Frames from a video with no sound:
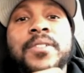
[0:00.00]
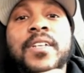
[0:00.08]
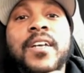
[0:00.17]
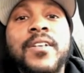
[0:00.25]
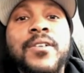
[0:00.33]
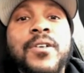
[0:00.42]
to a
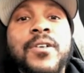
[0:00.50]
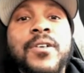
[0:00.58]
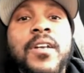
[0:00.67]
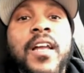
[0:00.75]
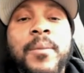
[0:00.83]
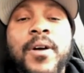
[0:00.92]
lot of my
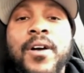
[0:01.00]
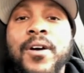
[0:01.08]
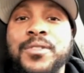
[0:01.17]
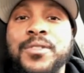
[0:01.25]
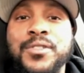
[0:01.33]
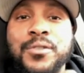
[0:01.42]
homies. I
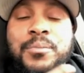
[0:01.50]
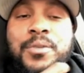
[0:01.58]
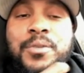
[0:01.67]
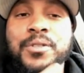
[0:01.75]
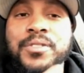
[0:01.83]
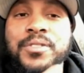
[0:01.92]
do a lot
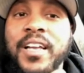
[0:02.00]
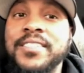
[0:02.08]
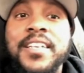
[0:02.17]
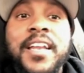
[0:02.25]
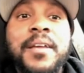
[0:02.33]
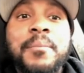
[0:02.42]
of my homies
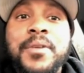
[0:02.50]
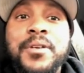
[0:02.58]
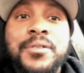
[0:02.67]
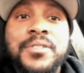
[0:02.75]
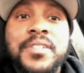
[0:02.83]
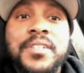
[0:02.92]
do mm.
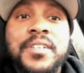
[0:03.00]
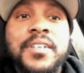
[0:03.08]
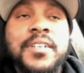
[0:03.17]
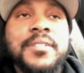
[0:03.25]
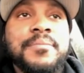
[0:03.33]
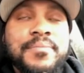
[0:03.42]
music. I listen to
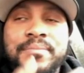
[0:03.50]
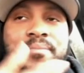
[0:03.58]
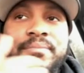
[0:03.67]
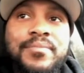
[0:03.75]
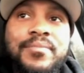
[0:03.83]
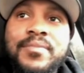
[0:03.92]
their music.